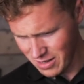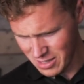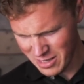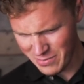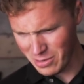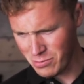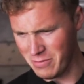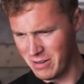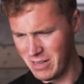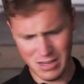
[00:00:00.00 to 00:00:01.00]
Shame about the
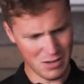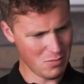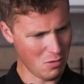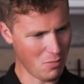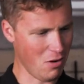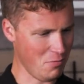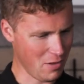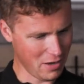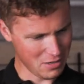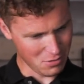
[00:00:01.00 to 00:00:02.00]
wood, really. But apart from that, it's